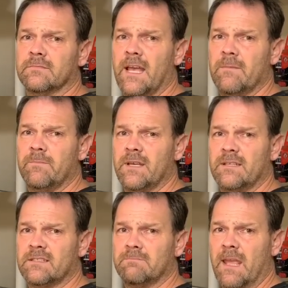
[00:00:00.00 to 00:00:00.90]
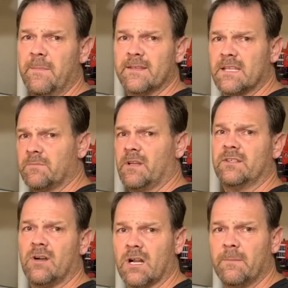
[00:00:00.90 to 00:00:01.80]
At best, maybe it's something to
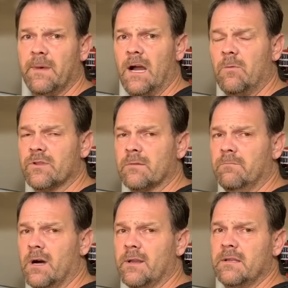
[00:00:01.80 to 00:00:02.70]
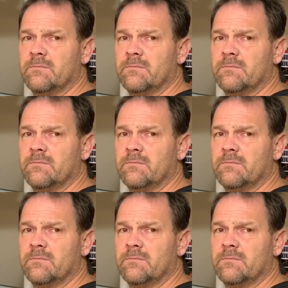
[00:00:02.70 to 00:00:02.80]
talk about with your buddies,